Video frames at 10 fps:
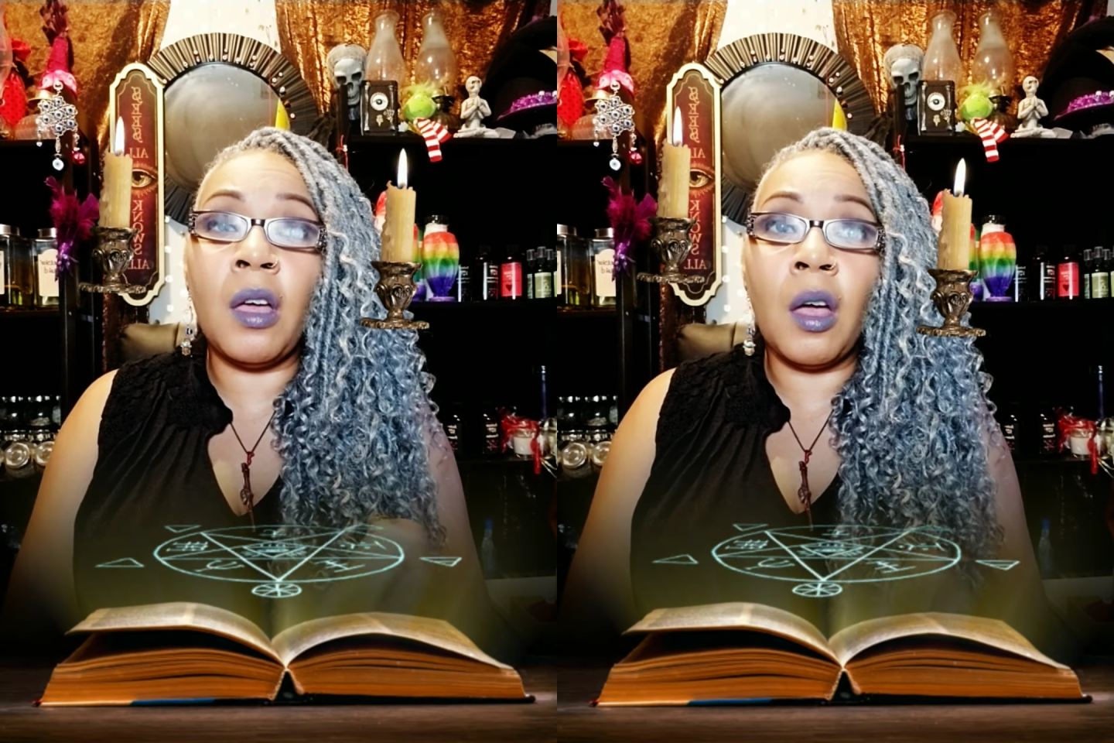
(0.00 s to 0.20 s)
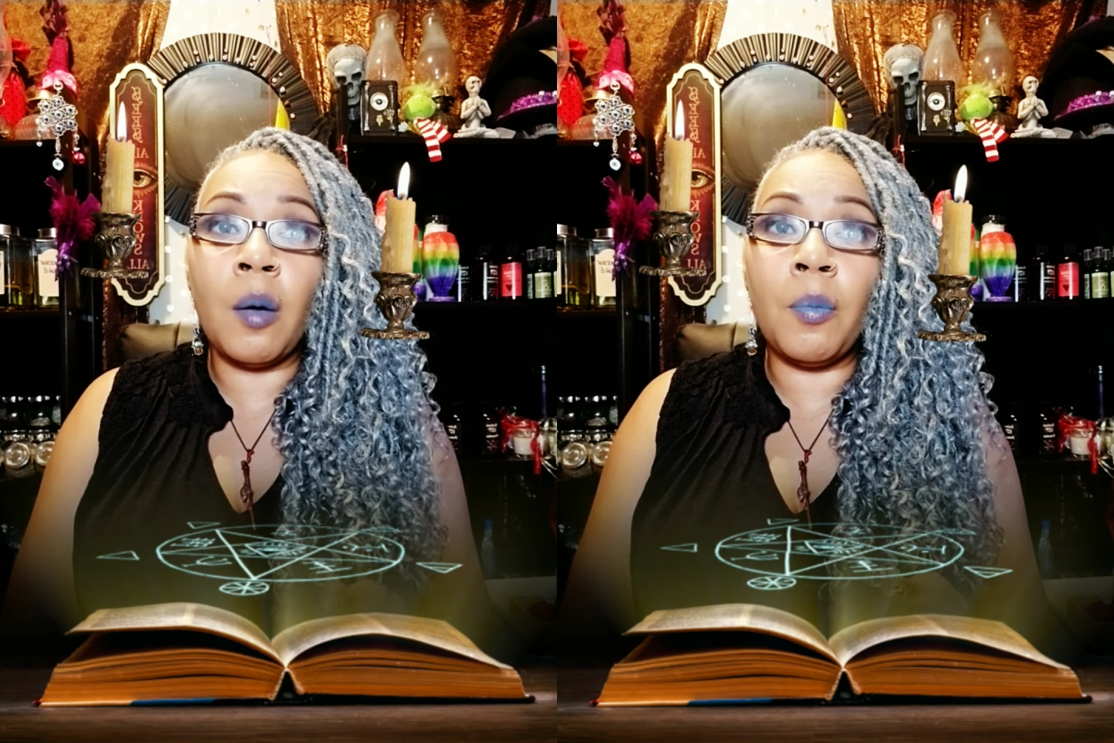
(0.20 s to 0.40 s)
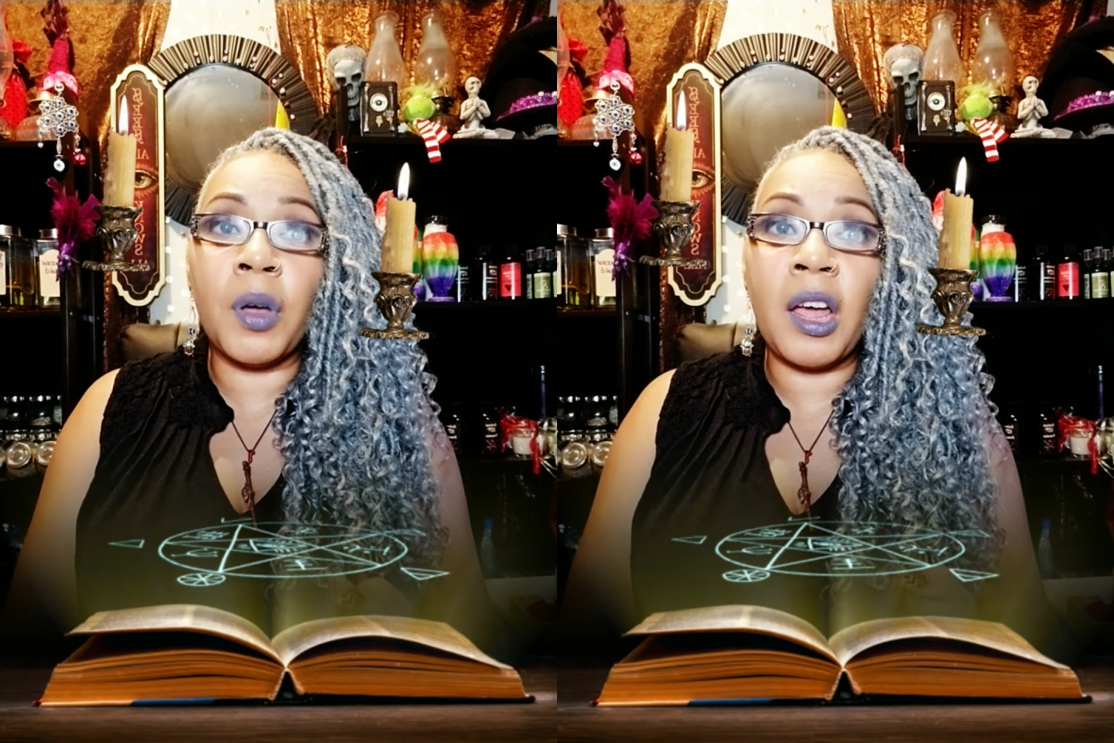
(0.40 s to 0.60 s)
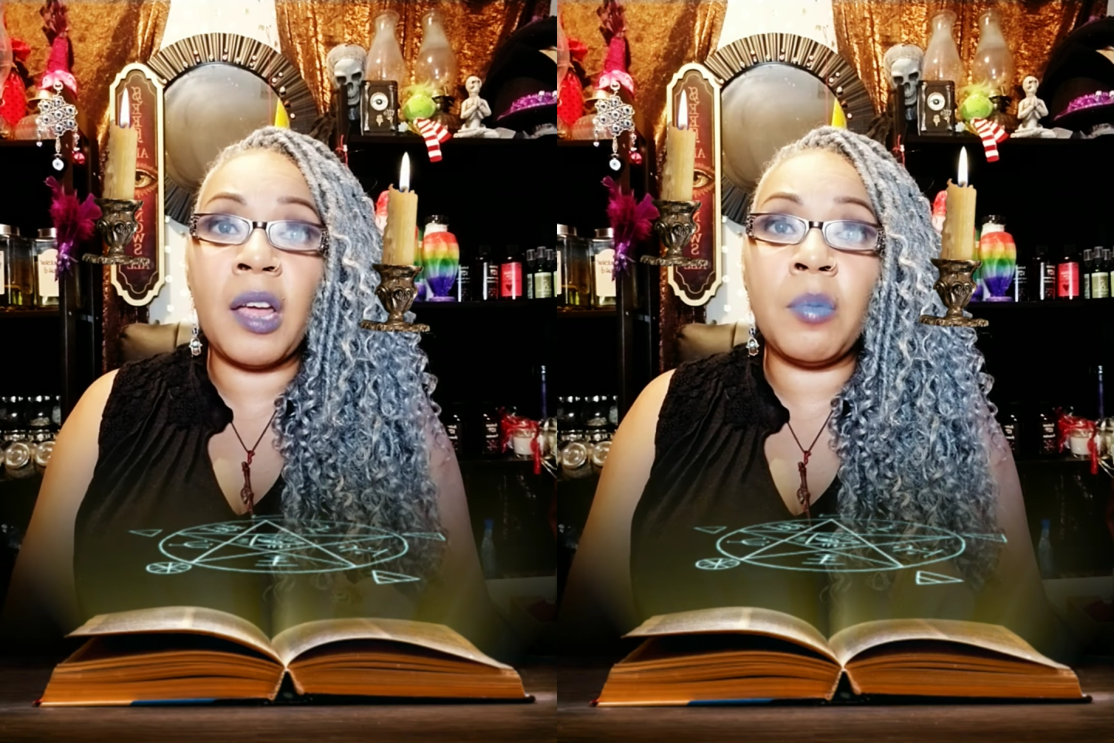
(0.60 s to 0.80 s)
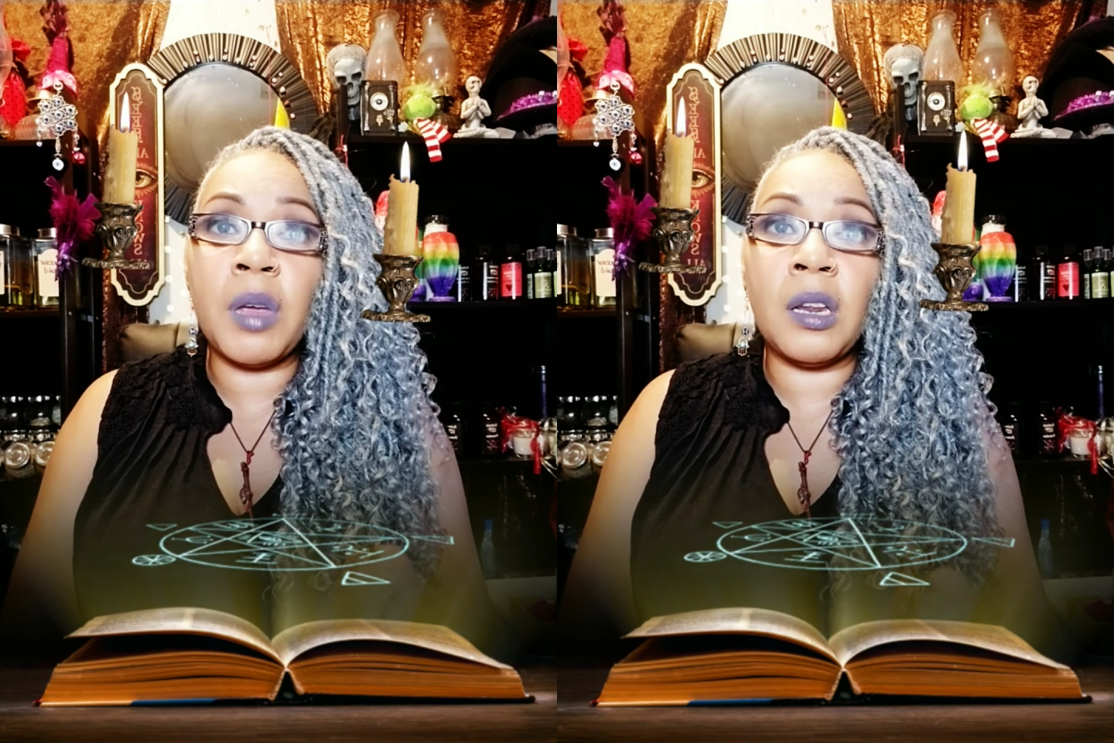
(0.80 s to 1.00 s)
But I
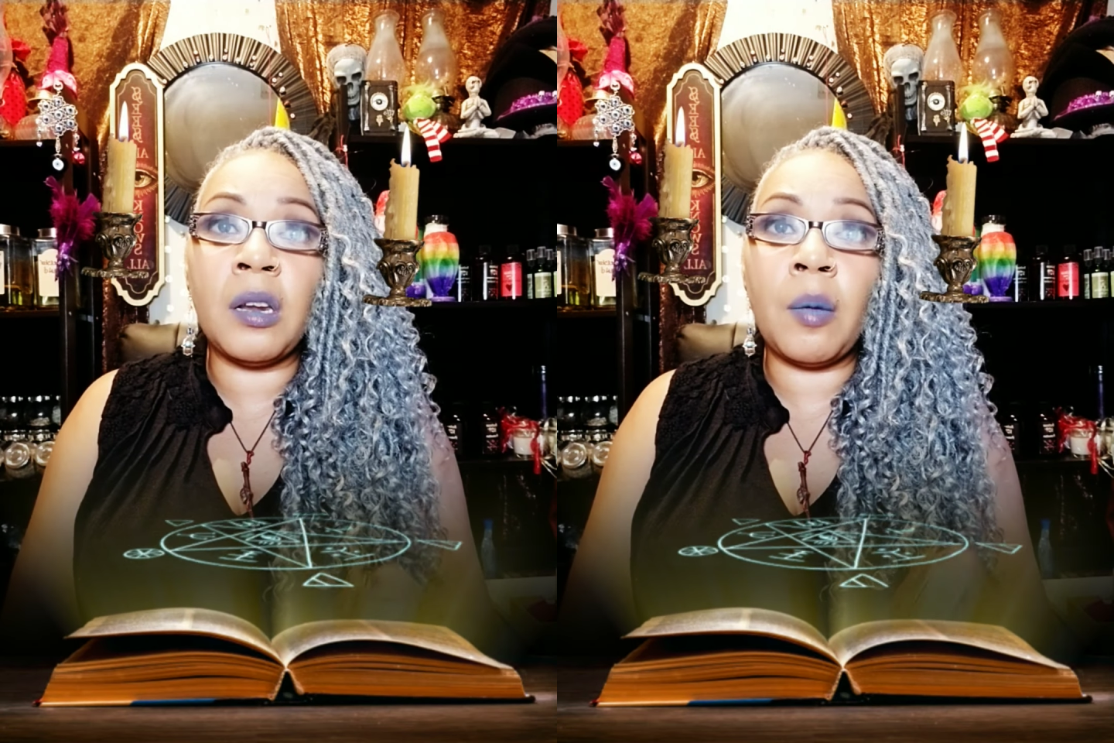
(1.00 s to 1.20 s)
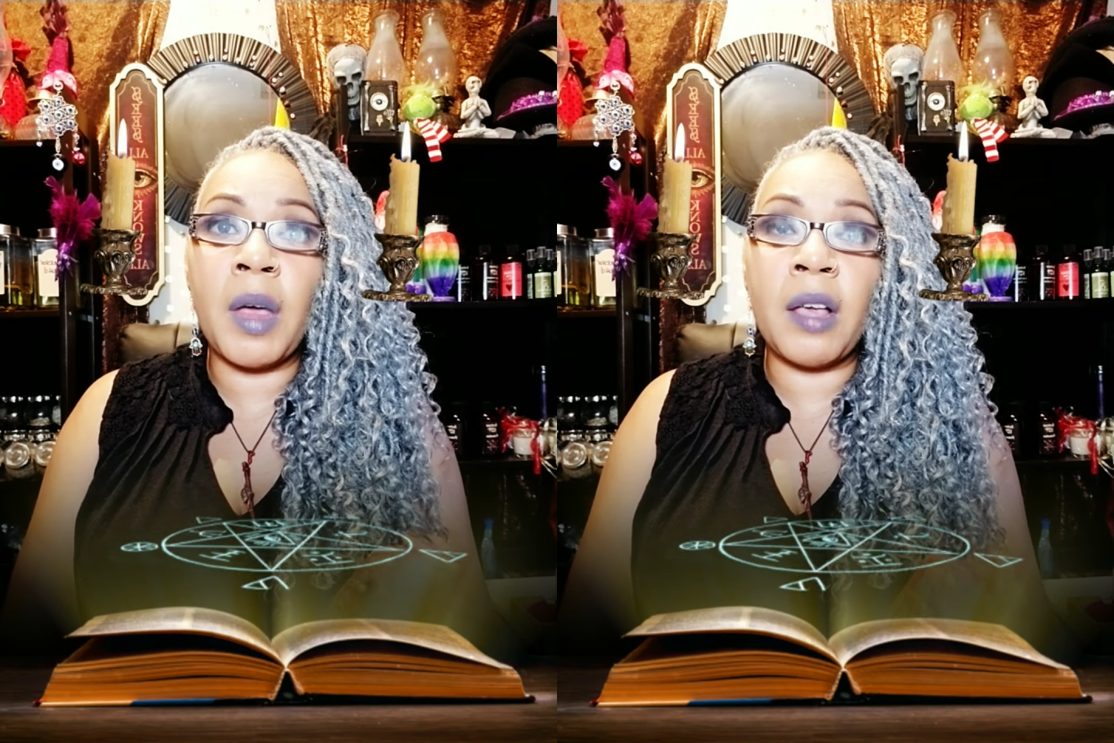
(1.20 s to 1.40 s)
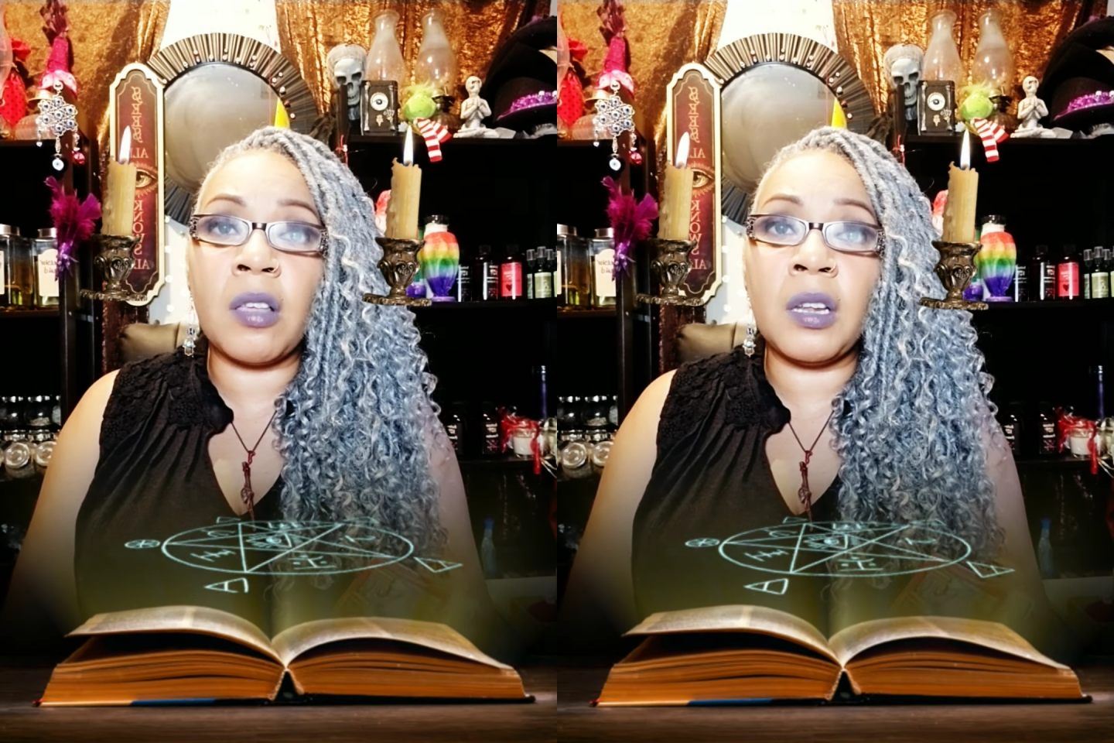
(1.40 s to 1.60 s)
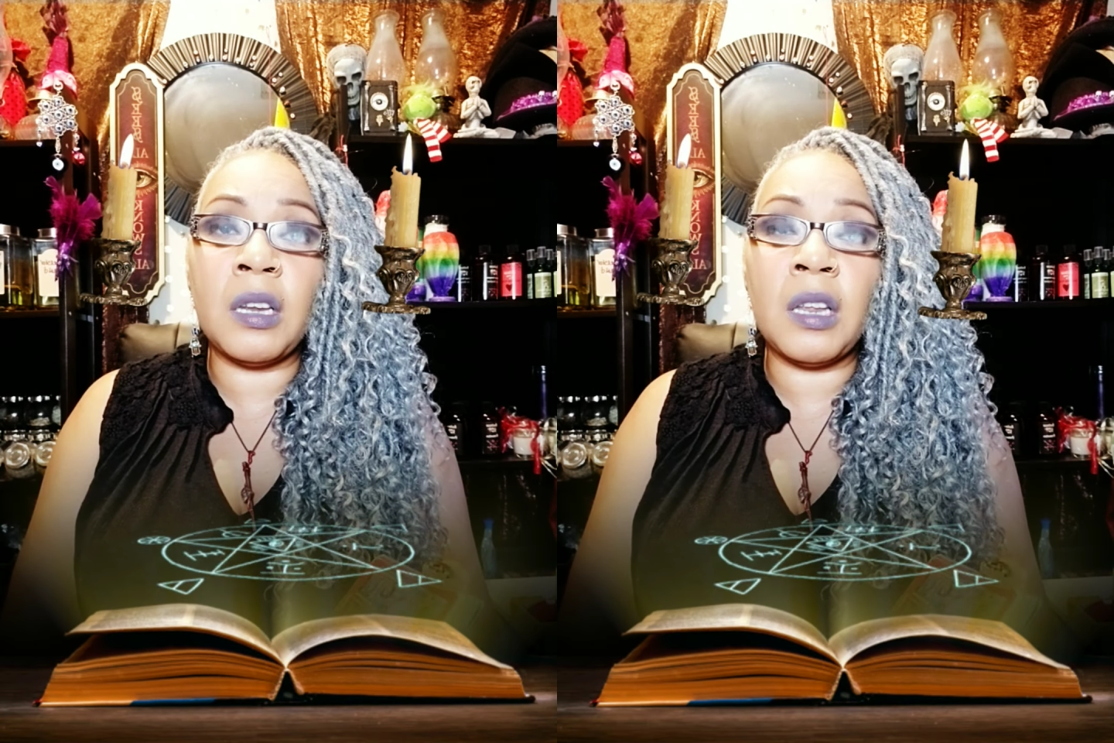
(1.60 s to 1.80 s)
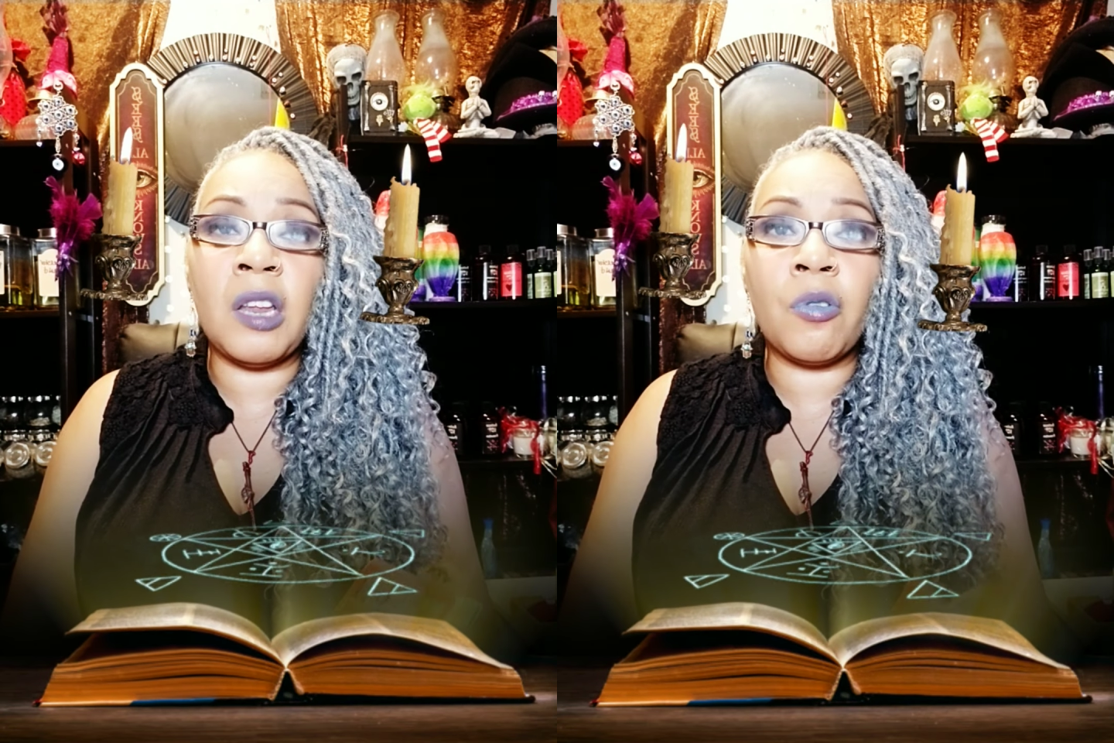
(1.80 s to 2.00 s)
am getting a
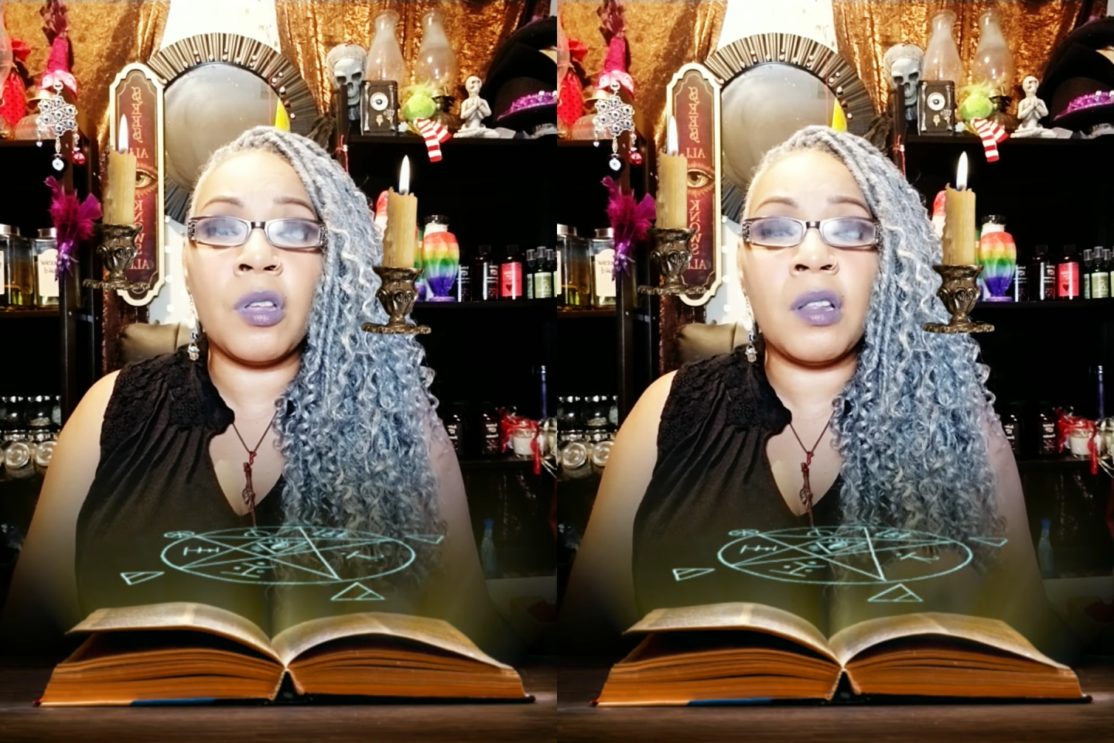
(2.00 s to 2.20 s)
masculine energy.